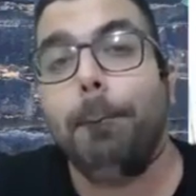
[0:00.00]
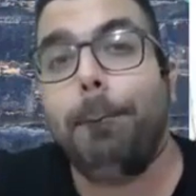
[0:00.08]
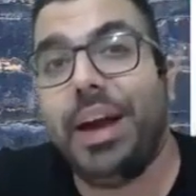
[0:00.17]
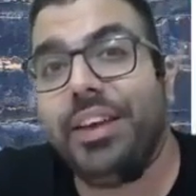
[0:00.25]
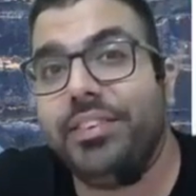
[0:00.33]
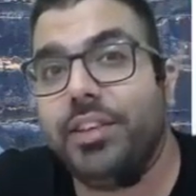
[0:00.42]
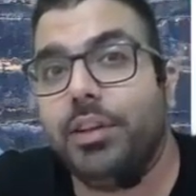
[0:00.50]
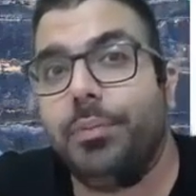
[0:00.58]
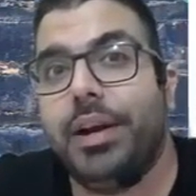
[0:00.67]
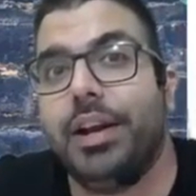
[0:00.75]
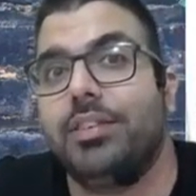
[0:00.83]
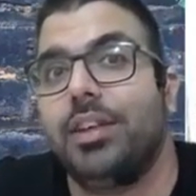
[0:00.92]
best
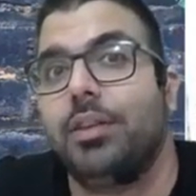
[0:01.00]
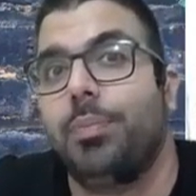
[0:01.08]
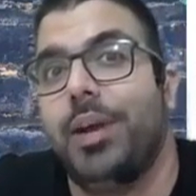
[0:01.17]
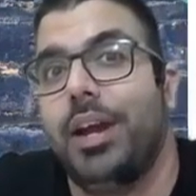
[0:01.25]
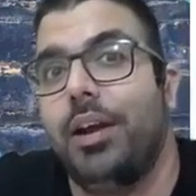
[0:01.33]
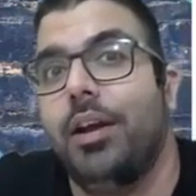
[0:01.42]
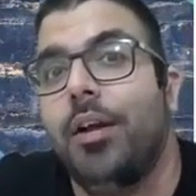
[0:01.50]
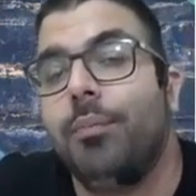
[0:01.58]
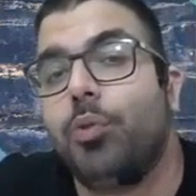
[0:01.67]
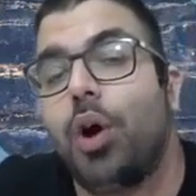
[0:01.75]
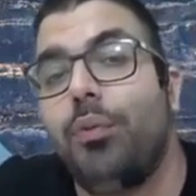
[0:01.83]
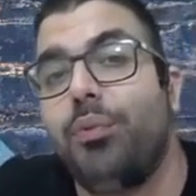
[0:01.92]
judgment assessment
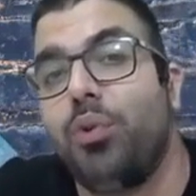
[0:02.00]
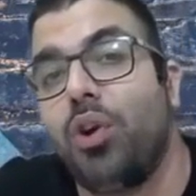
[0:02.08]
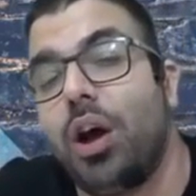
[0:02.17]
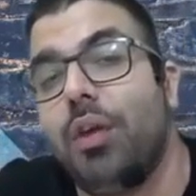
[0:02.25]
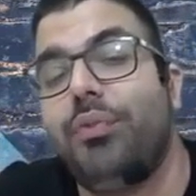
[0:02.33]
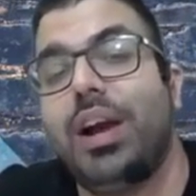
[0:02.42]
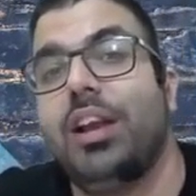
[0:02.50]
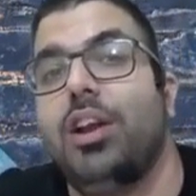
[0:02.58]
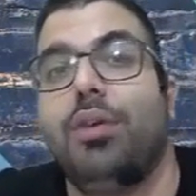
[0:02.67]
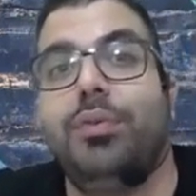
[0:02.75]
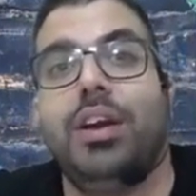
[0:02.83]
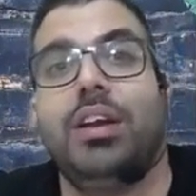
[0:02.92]
of non-filer
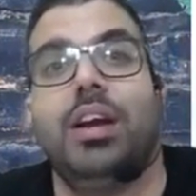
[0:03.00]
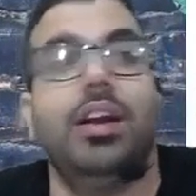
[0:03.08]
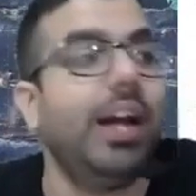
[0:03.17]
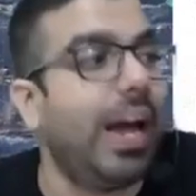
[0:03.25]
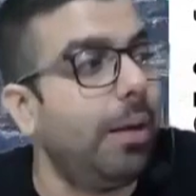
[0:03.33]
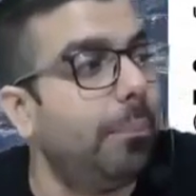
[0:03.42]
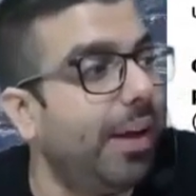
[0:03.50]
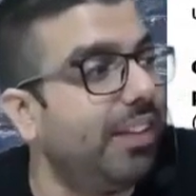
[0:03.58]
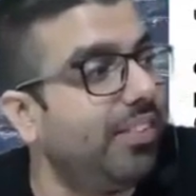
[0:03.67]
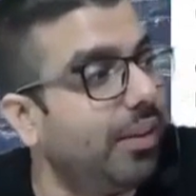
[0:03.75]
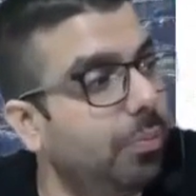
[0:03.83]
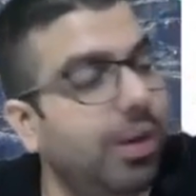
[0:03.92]
of return and best
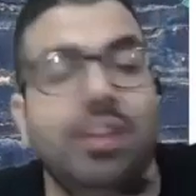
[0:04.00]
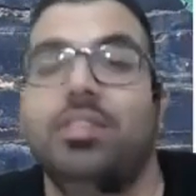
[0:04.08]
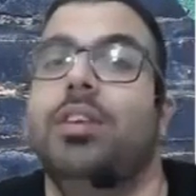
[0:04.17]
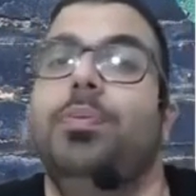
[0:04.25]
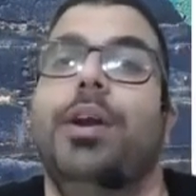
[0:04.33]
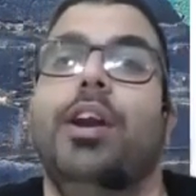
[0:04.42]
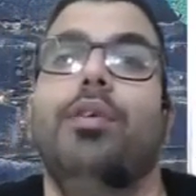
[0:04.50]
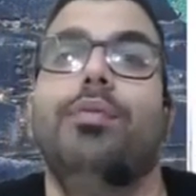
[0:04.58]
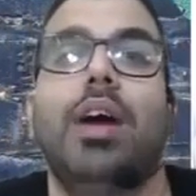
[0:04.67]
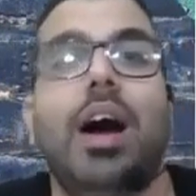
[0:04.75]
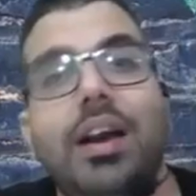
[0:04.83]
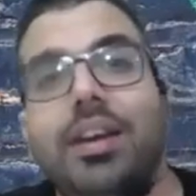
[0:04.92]
judgment assessment of
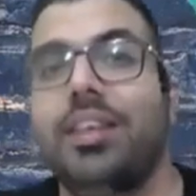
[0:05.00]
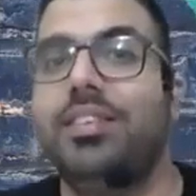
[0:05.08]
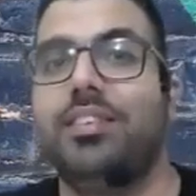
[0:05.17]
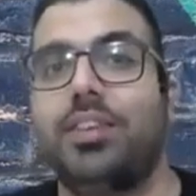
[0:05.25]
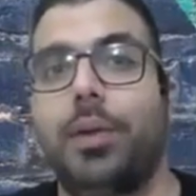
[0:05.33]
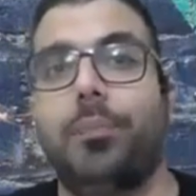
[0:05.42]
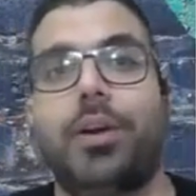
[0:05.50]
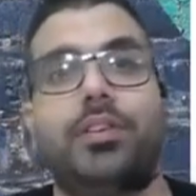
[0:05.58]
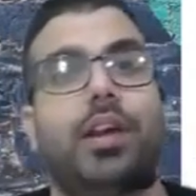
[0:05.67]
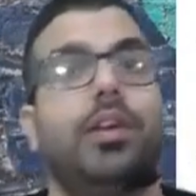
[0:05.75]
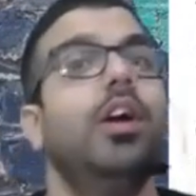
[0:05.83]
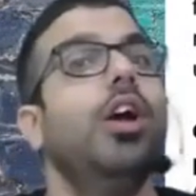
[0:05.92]
unregistered person.